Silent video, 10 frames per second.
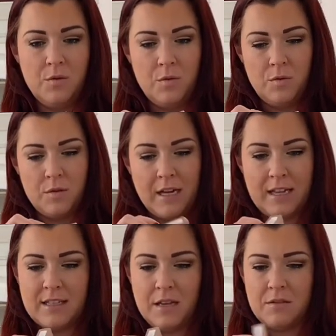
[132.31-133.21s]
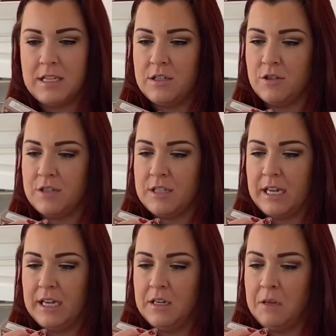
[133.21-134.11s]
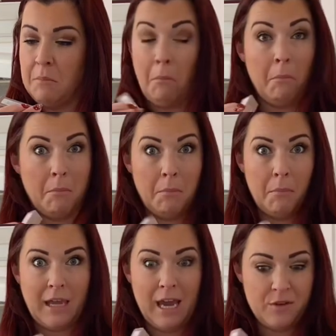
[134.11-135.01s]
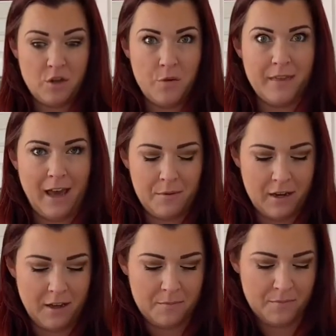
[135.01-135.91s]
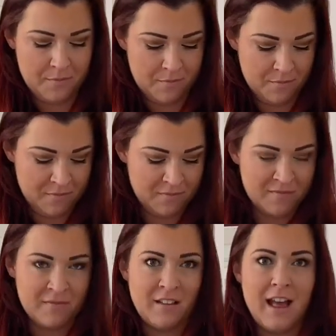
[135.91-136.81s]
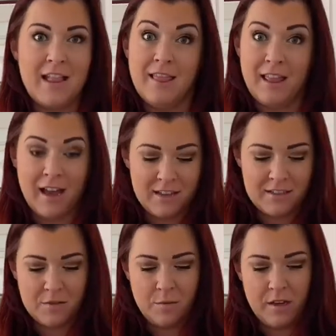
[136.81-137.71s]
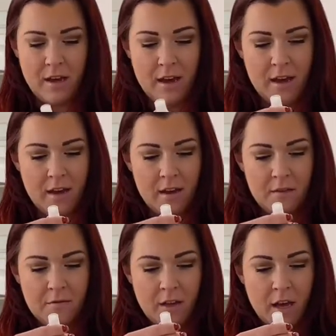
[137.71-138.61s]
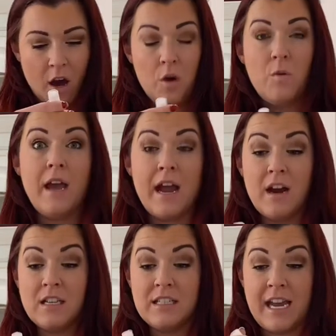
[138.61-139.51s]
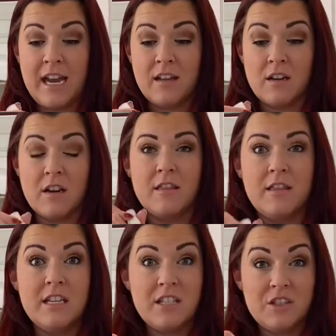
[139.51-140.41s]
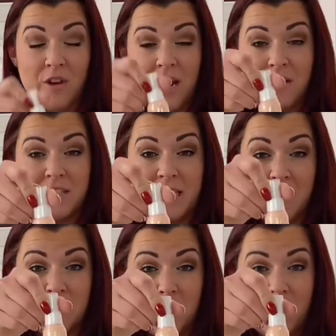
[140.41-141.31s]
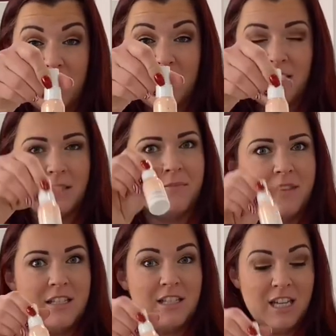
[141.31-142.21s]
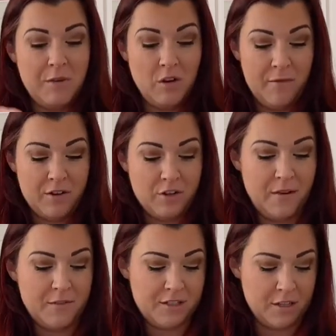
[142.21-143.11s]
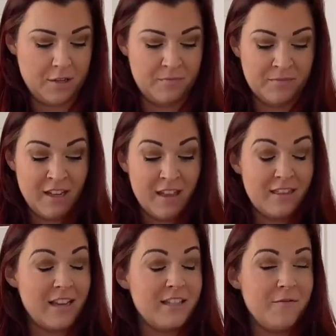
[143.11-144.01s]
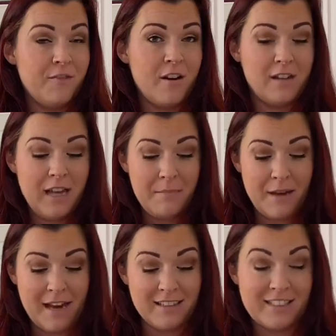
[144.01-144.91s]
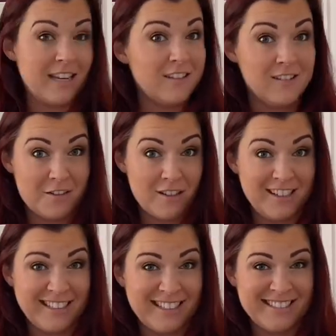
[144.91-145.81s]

Ooh, that sounds interesting. Can't wait to open that one up. And last we have, ooh, a hair detangler. This is great. You see how small it is? This is gonna be great for travel. So that's it for our glam bag. Let's take a closer look.